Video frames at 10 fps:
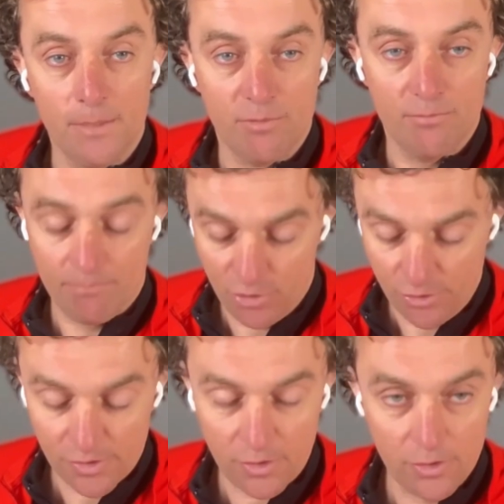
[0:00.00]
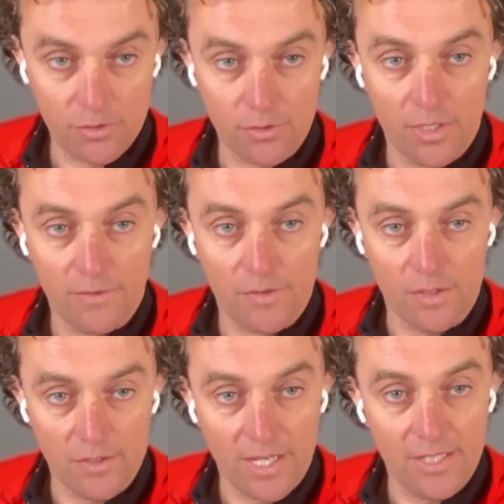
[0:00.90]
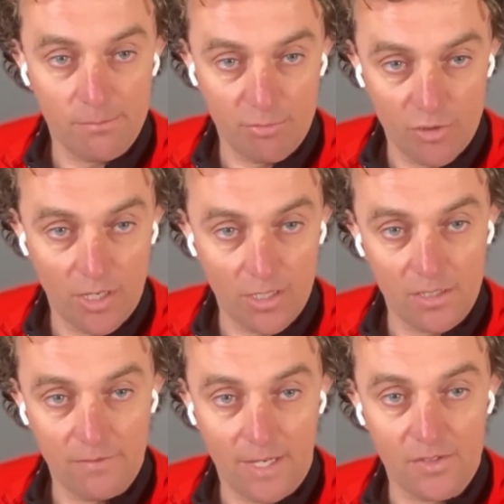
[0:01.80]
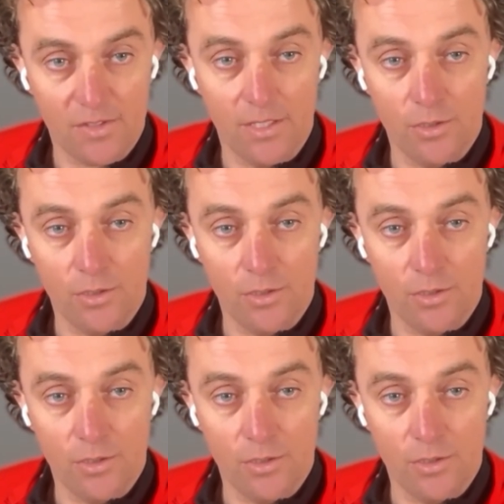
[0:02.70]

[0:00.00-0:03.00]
produces goods or services, that is a productive asset.